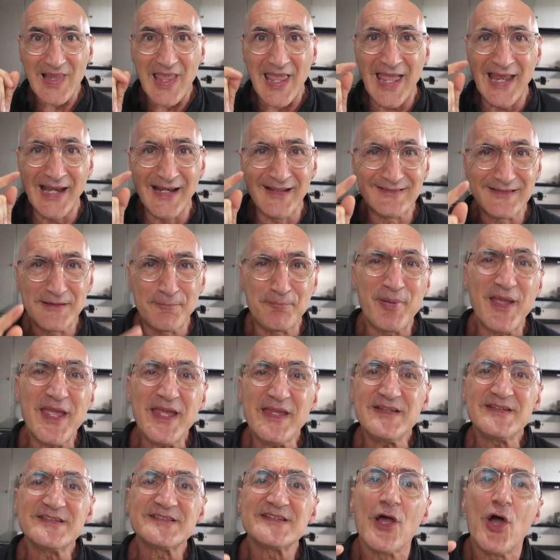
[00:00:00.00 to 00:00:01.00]
and it
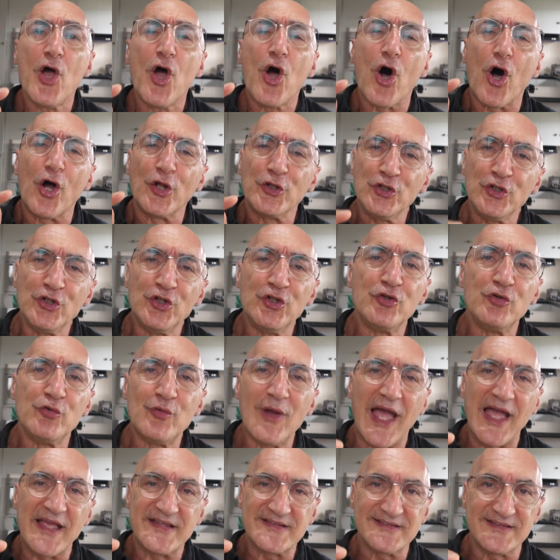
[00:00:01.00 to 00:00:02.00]
depends on you
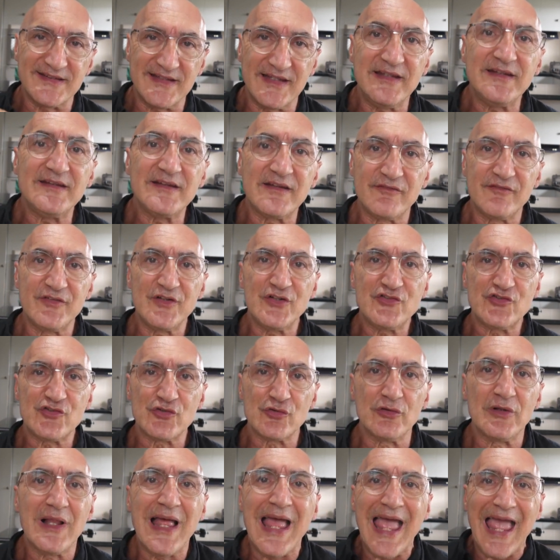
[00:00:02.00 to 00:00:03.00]
as the
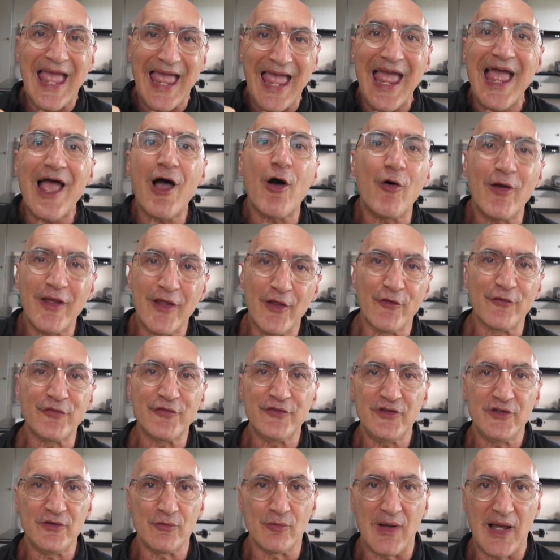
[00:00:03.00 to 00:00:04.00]
individual, how
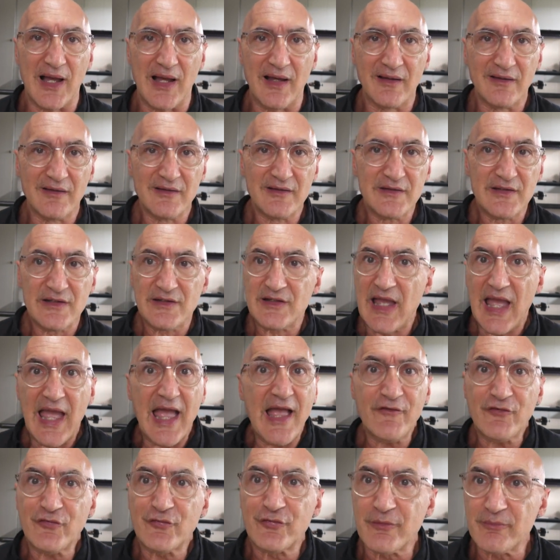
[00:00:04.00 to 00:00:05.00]
healthy you are.
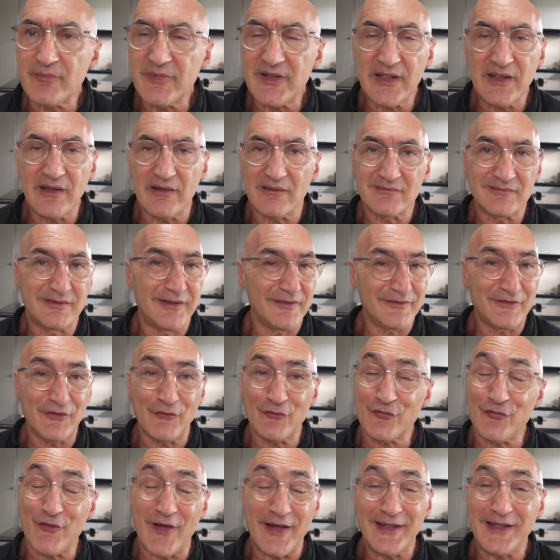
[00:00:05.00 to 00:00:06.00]
As for me,
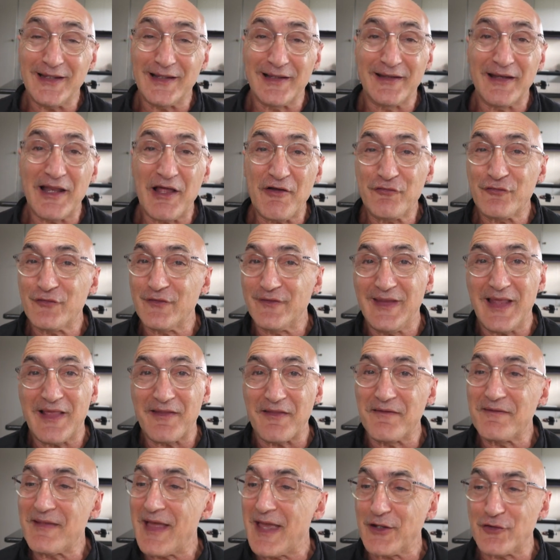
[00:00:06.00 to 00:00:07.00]
funny enough, the
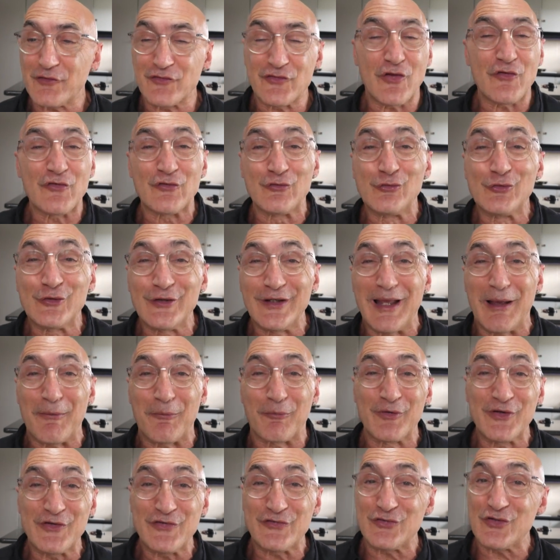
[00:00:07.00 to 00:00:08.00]
other day, because I was looking up
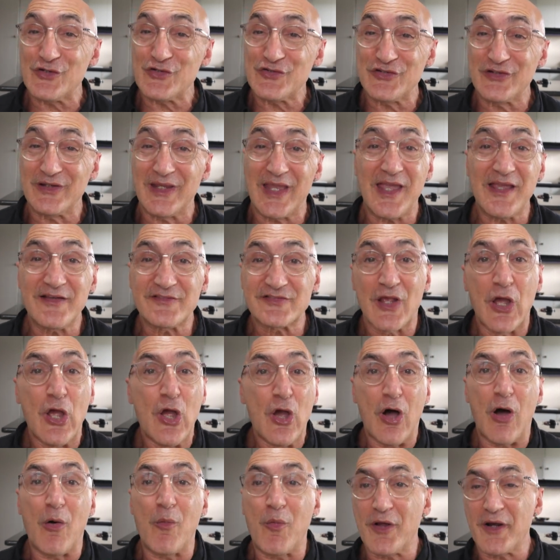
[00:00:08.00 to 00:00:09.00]
researching eggs,
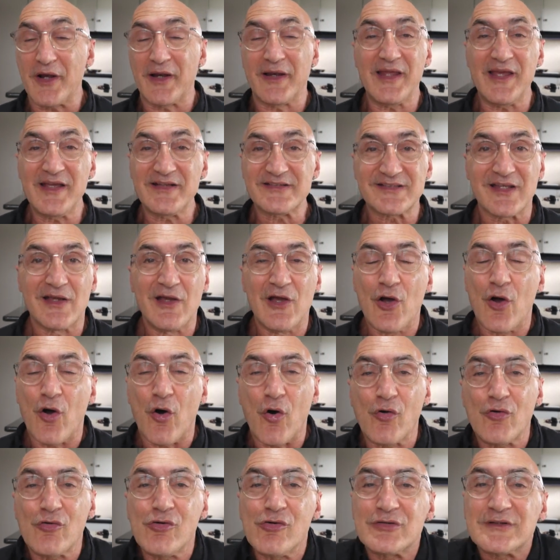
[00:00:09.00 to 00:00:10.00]
I wanted eggs.
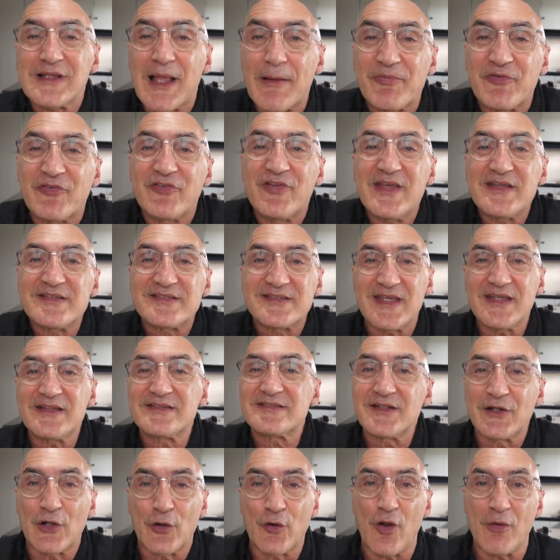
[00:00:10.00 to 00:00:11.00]
I cooked up 6
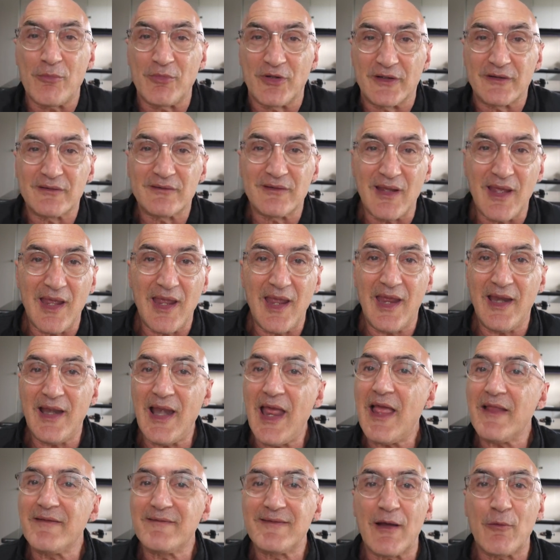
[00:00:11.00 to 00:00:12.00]
eggs in an omelette and
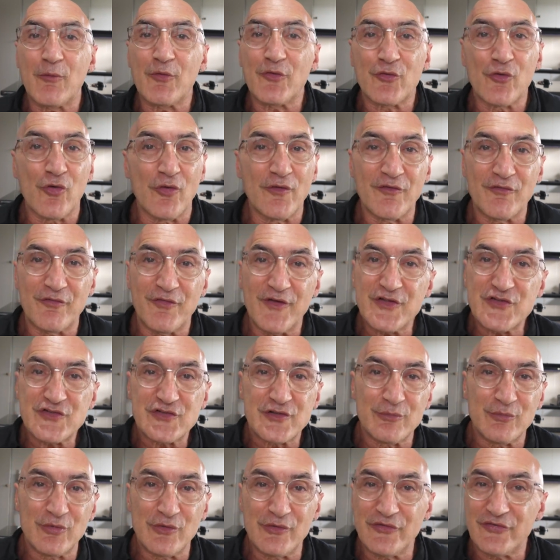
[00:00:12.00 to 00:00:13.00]
had that with all the
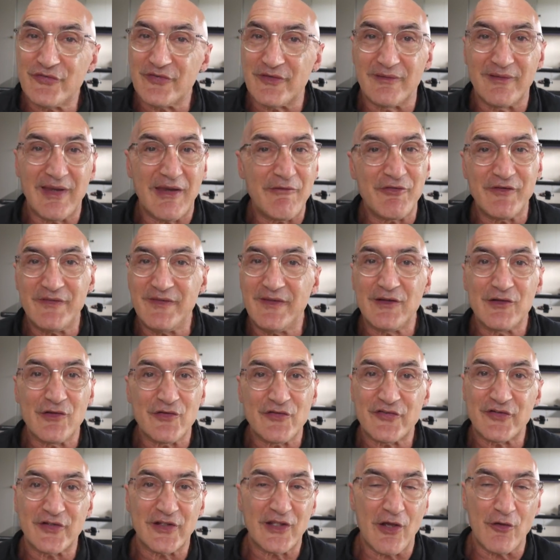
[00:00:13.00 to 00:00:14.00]
vegetables and everything
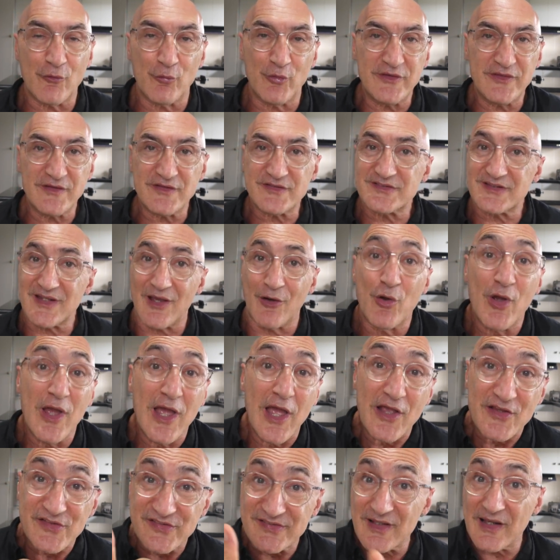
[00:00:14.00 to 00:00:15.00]
else that go with it. So
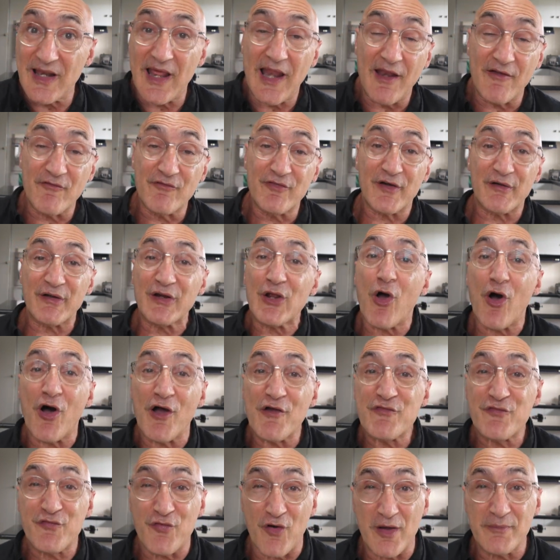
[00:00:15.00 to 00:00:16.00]
still had a very high
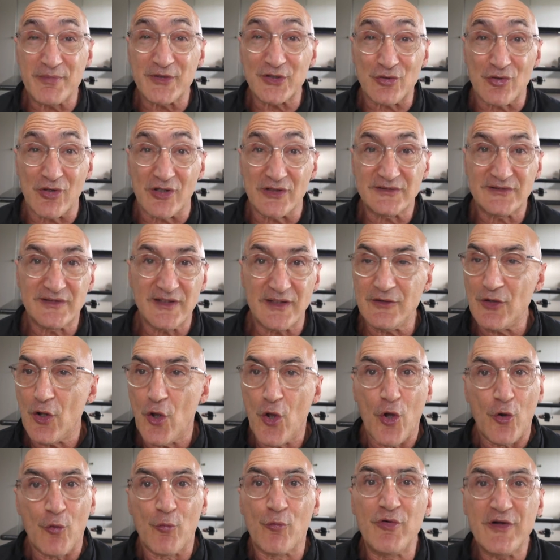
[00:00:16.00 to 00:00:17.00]
fiber content
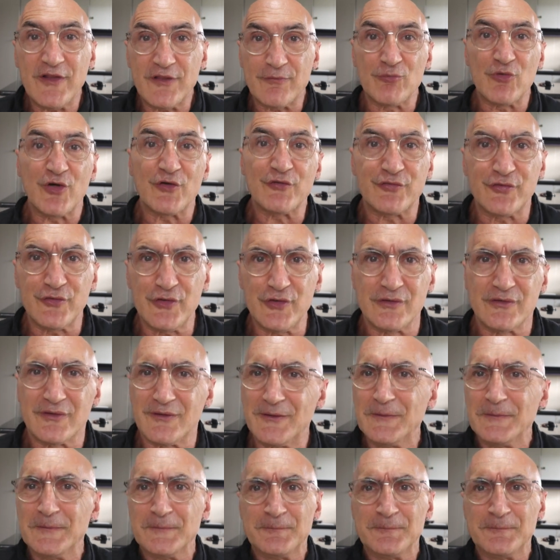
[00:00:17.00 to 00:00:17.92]
with my food.